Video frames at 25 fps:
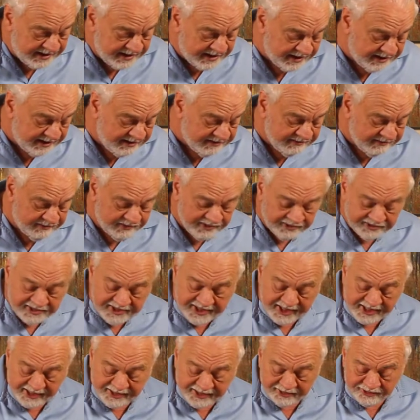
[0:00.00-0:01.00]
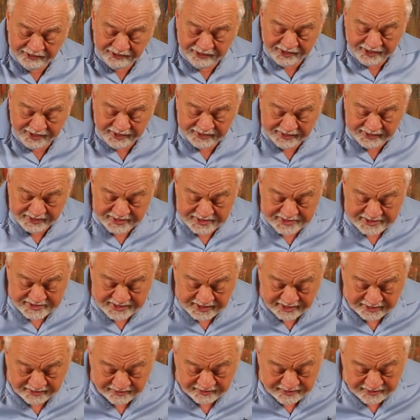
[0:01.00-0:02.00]
and we'll take a look at this.
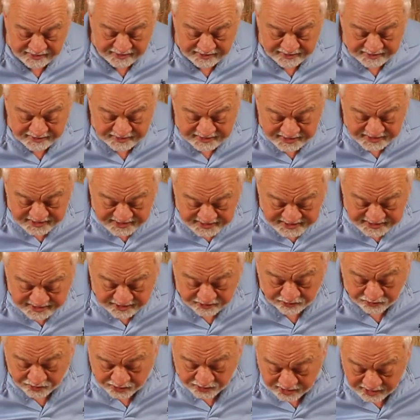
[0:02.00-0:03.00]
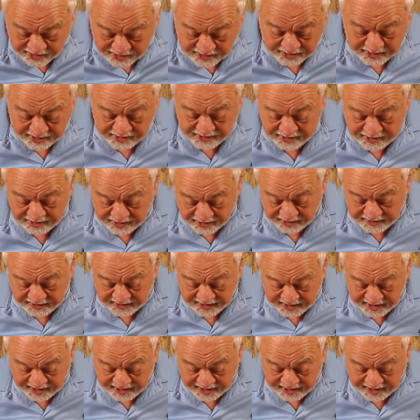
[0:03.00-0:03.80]
Now the detail work on the